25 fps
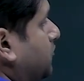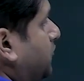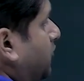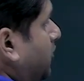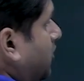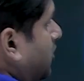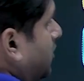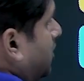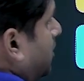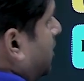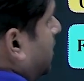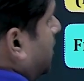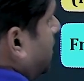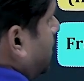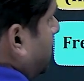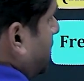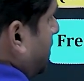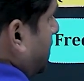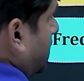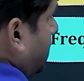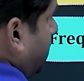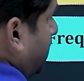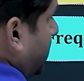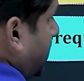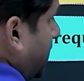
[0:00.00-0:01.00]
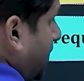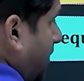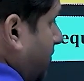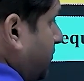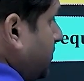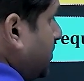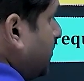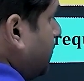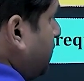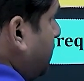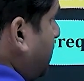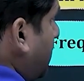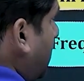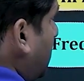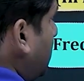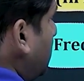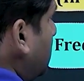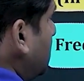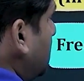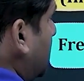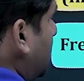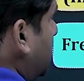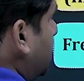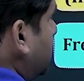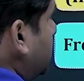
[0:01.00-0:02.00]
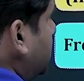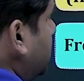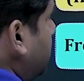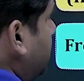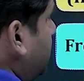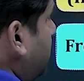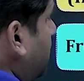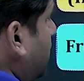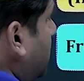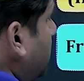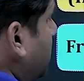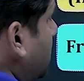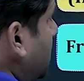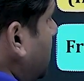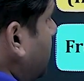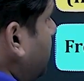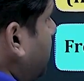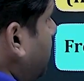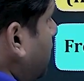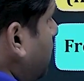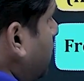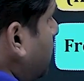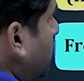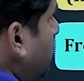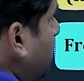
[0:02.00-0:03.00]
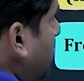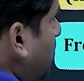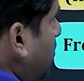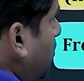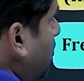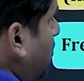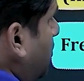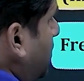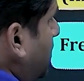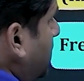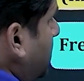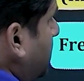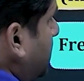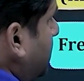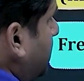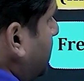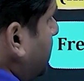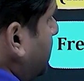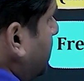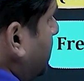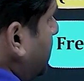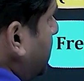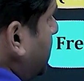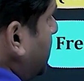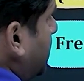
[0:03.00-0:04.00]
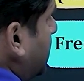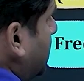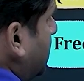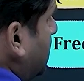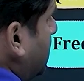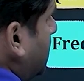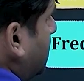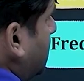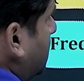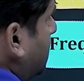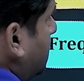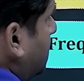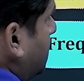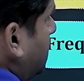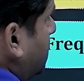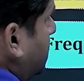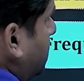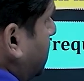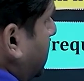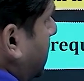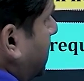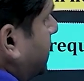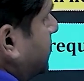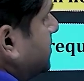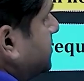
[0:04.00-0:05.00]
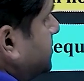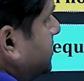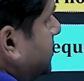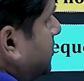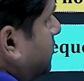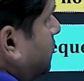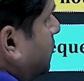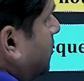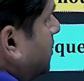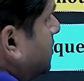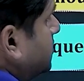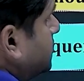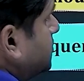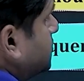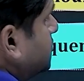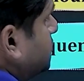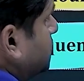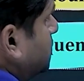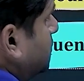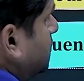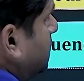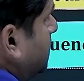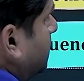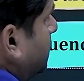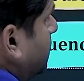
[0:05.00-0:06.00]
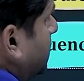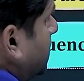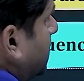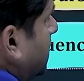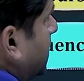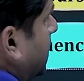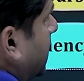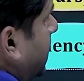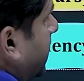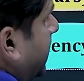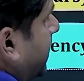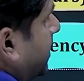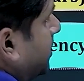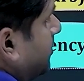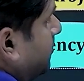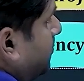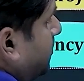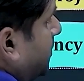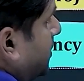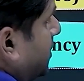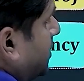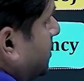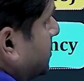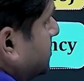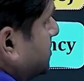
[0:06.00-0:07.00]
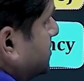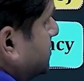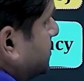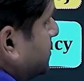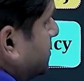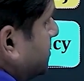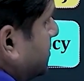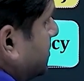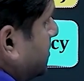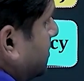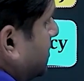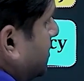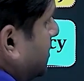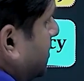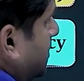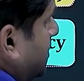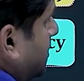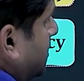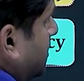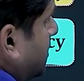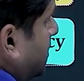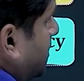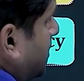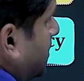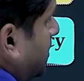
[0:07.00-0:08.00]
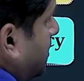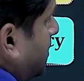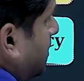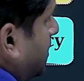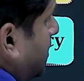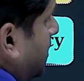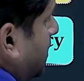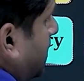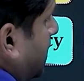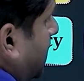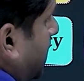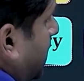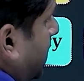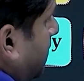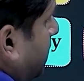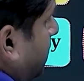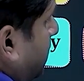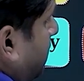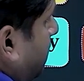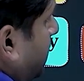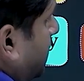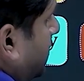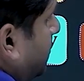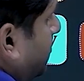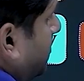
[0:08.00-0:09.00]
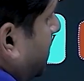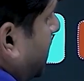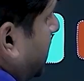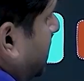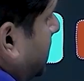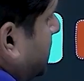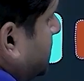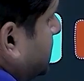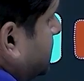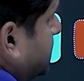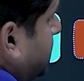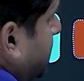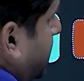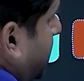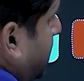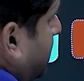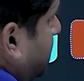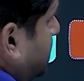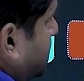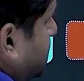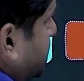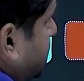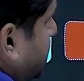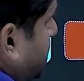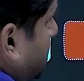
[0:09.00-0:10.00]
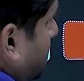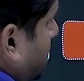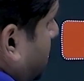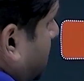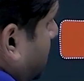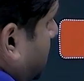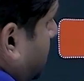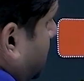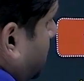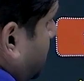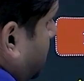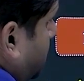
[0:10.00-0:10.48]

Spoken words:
of all, we have the formula for mode, that is equals to L plus F1 minus F0